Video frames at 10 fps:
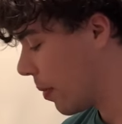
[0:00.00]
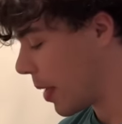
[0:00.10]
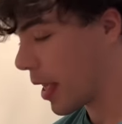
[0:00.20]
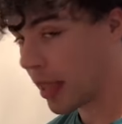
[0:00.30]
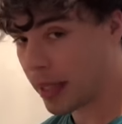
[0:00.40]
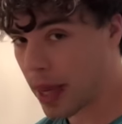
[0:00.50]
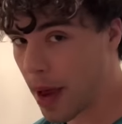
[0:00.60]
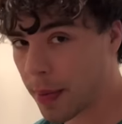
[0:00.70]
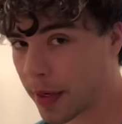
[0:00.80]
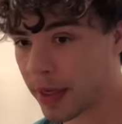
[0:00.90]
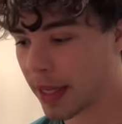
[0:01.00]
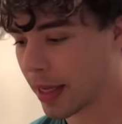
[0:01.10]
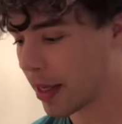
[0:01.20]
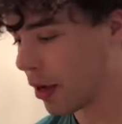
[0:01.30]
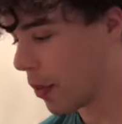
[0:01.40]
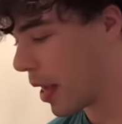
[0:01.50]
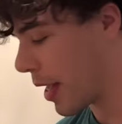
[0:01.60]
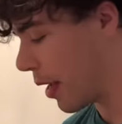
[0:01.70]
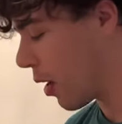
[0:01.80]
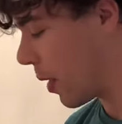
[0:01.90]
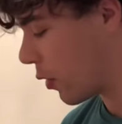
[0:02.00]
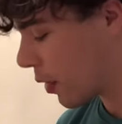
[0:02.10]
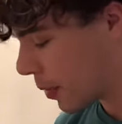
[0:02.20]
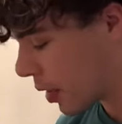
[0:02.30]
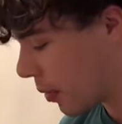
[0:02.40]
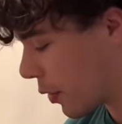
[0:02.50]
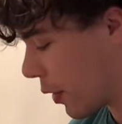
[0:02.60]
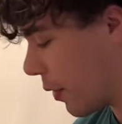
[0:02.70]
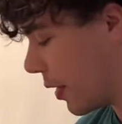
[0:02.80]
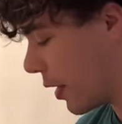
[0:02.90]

making this happen, and like, you know, making all my dreams come true. And